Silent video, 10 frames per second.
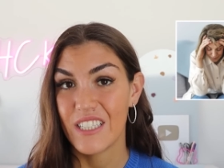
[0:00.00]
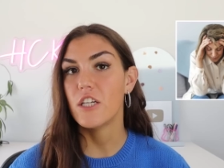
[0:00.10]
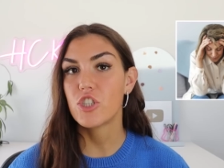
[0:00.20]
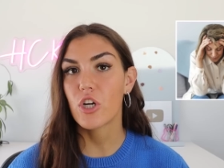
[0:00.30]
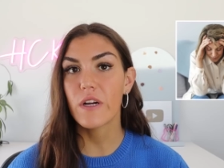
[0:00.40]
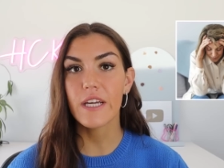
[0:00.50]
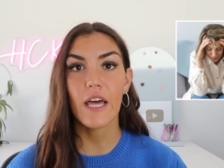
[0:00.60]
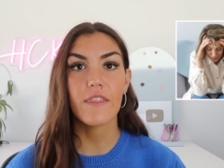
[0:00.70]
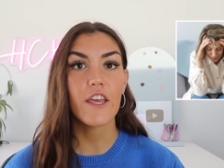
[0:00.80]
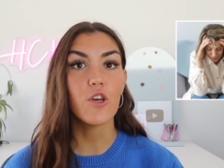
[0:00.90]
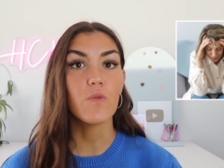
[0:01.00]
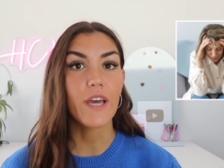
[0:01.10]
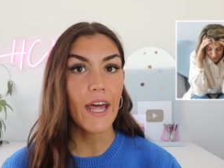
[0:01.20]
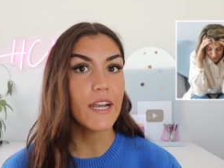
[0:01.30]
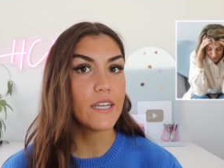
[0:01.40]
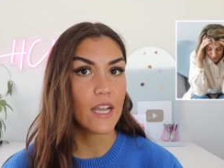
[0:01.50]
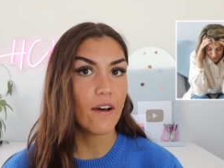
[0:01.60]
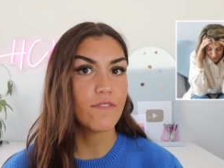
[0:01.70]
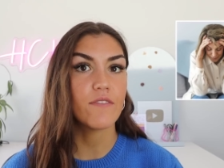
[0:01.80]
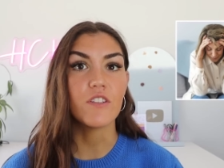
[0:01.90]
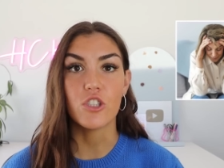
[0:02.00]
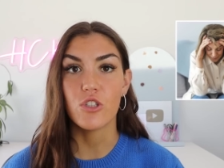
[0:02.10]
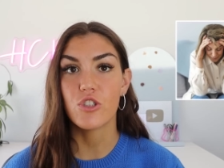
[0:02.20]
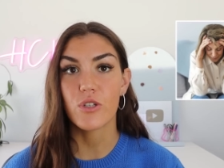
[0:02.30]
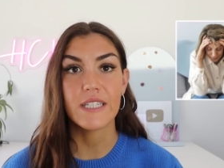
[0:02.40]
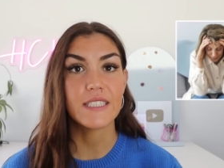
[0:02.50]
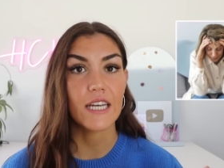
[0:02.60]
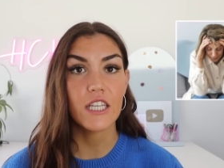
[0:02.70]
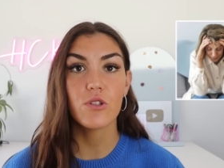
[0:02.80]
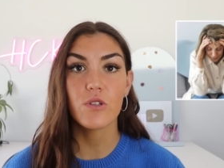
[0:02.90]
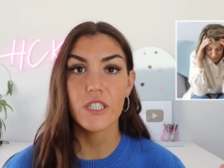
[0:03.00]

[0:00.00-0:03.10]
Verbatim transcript: Ensuring that you get enough of these nutrients in through